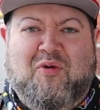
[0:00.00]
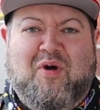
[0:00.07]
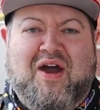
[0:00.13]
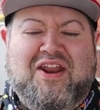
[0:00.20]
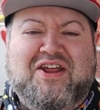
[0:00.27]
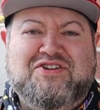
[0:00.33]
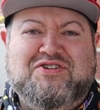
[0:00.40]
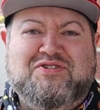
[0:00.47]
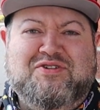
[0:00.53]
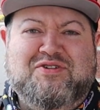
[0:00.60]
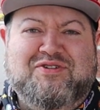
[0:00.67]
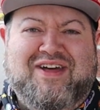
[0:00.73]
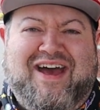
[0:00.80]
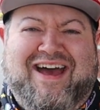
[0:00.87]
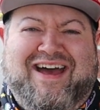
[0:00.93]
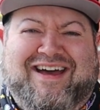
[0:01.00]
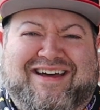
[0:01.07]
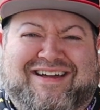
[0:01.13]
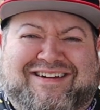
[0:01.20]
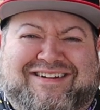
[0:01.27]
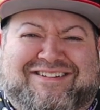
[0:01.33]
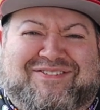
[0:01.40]
Why did you do that?
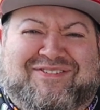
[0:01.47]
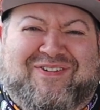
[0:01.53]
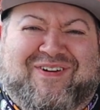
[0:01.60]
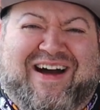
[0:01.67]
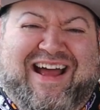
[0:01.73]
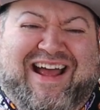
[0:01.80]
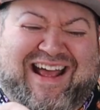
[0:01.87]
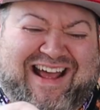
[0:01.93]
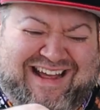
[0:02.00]
Why?